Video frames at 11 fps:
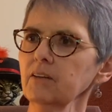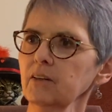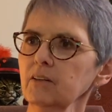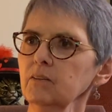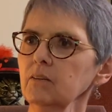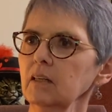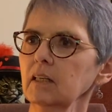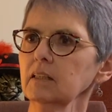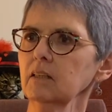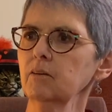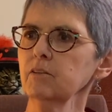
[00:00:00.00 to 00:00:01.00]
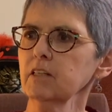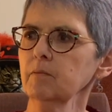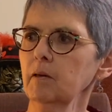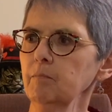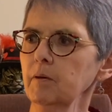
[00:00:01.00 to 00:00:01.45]
And of
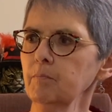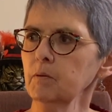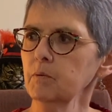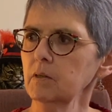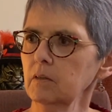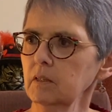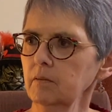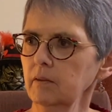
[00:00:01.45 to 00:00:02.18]
course, I mean, people were,